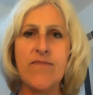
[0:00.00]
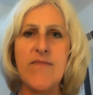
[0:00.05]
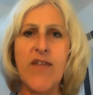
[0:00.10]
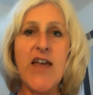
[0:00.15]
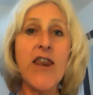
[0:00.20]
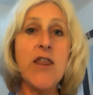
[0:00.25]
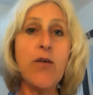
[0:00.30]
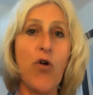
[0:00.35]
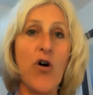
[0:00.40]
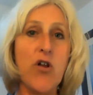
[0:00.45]

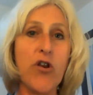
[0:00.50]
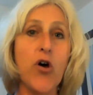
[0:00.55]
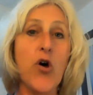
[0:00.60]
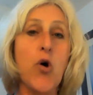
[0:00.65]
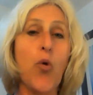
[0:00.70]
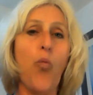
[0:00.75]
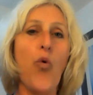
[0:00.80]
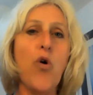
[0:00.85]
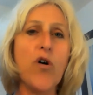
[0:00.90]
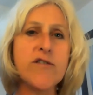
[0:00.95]
Anyone
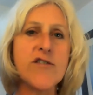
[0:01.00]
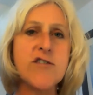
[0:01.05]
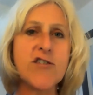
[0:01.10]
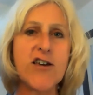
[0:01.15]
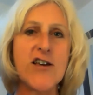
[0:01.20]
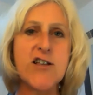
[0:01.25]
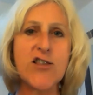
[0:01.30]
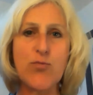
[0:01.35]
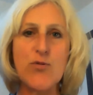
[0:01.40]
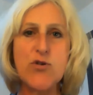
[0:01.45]

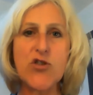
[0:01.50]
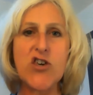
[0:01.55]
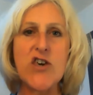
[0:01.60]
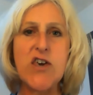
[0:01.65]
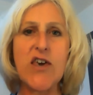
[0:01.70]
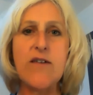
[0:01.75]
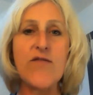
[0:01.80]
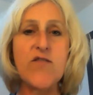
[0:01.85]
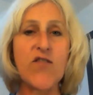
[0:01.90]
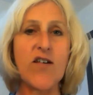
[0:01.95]
wanting to
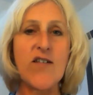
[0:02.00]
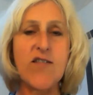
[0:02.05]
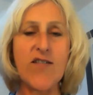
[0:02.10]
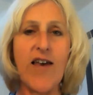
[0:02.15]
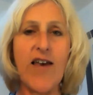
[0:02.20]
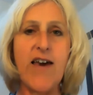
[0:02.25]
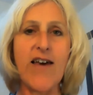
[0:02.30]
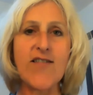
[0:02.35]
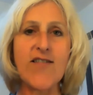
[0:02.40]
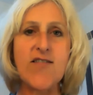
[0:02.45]
achieve
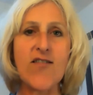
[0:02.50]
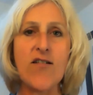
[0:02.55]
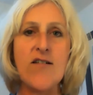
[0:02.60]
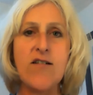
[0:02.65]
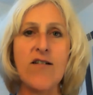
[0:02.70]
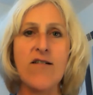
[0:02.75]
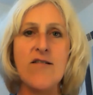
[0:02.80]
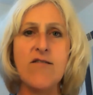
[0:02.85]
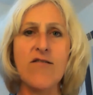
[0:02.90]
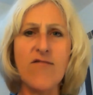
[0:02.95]
success
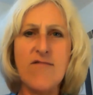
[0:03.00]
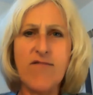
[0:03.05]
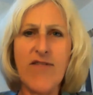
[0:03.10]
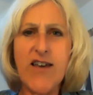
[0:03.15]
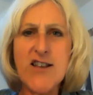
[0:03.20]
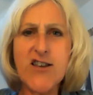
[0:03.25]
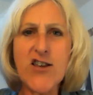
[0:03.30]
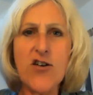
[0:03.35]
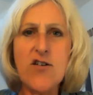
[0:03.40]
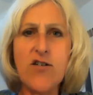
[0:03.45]
on their
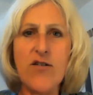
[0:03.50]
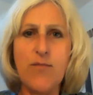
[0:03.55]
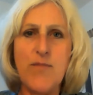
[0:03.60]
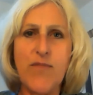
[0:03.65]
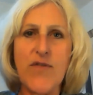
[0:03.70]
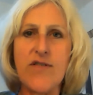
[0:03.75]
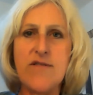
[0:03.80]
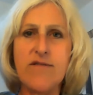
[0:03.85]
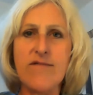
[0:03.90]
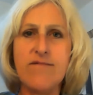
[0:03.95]

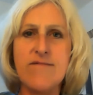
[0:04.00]
terms